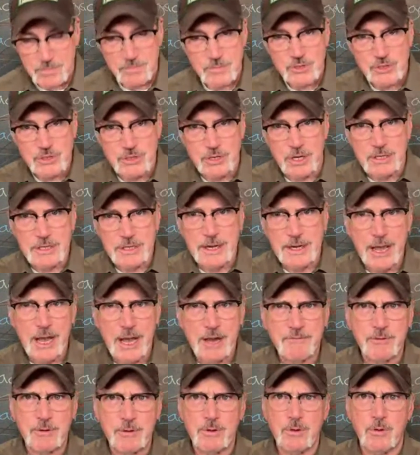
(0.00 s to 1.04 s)
Stuck it out
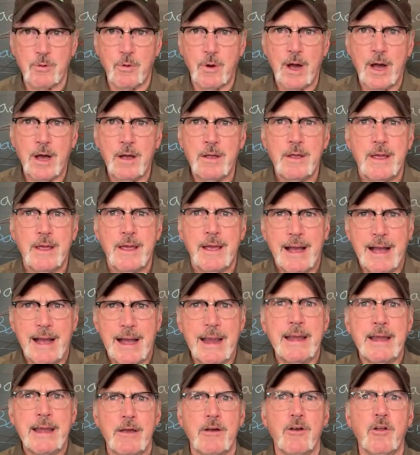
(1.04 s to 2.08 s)
for a little while. I
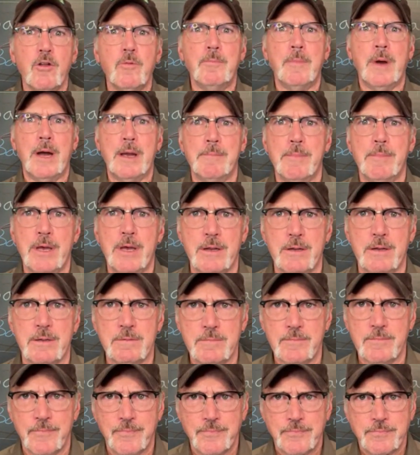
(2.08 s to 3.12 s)
held my mettle.
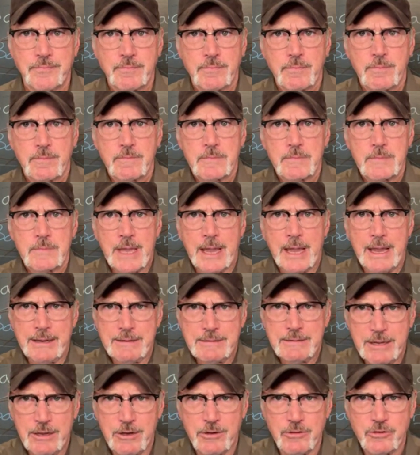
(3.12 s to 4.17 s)
I
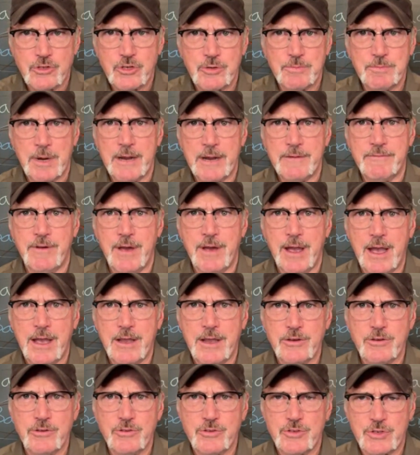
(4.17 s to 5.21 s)
held to my
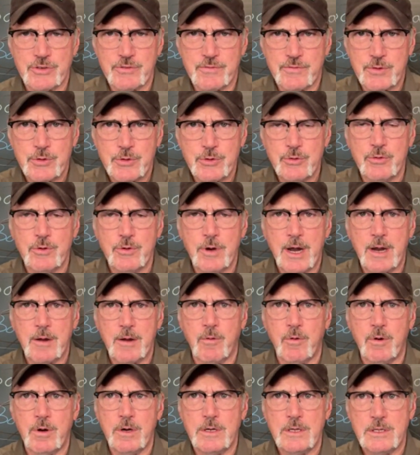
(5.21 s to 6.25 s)
values of who I
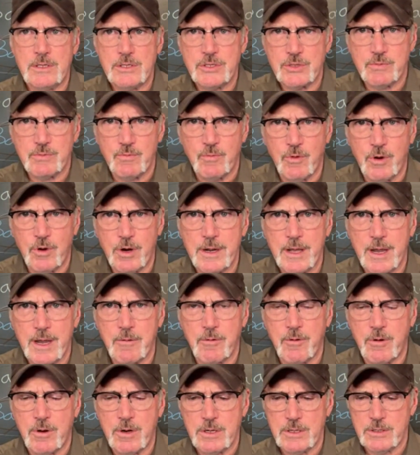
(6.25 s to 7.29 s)
was and what I
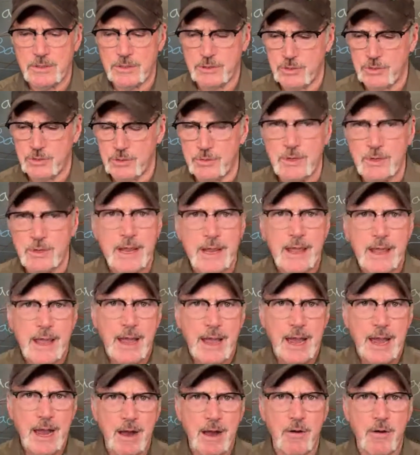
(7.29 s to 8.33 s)
wanted to do,
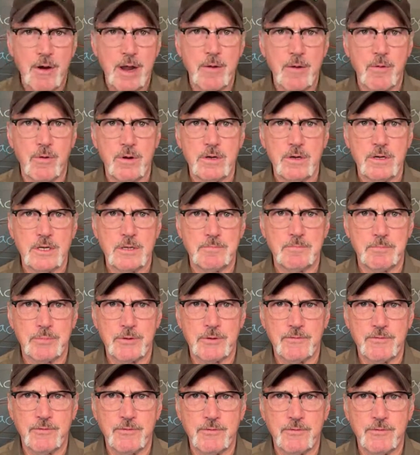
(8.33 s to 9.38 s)
how I wanted to
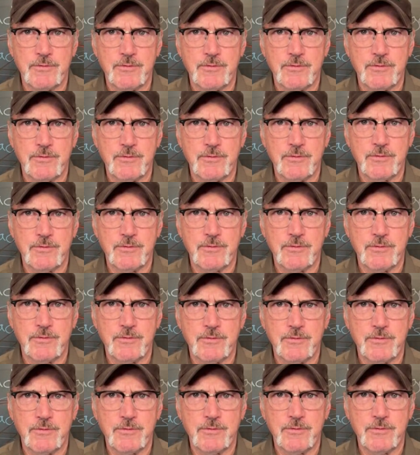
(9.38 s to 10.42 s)

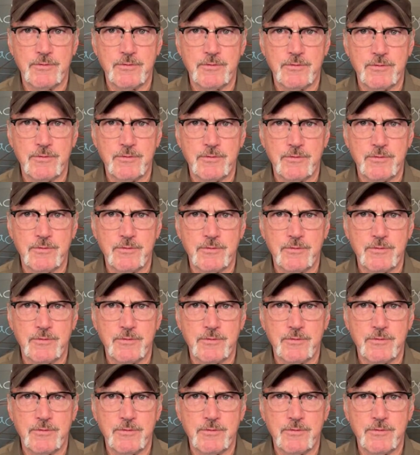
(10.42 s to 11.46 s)
perform
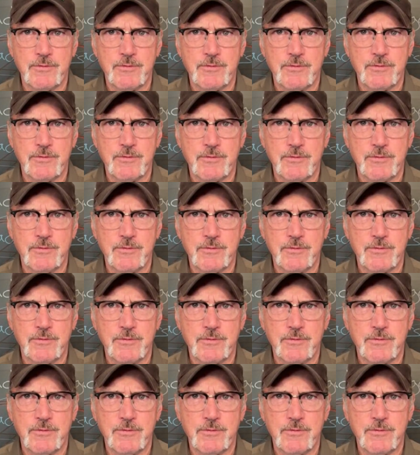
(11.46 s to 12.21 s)
was important.